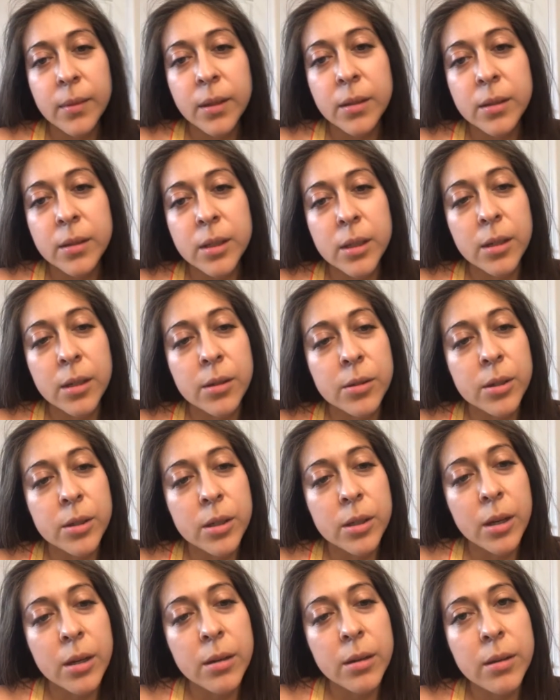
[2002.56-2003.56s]

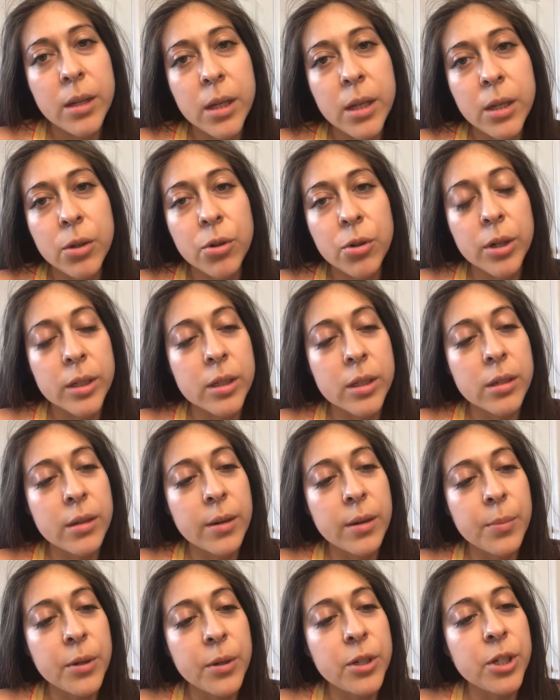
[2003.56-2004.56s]
Sounds good. Thank you, Kristen.
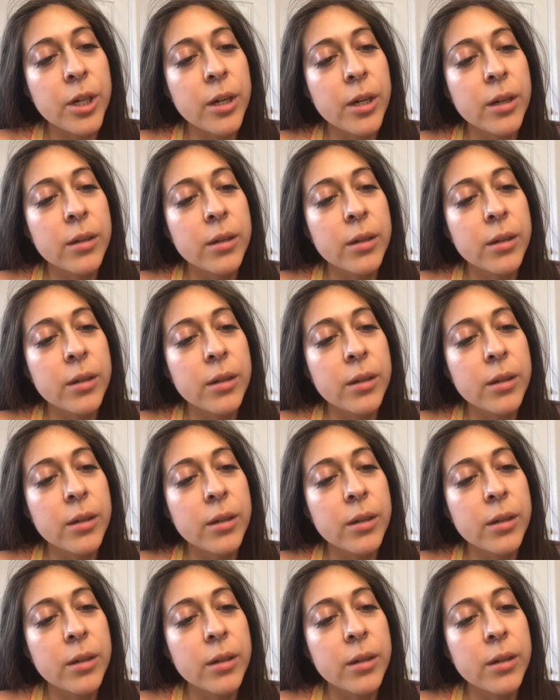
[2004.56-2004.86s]
I appreciate it.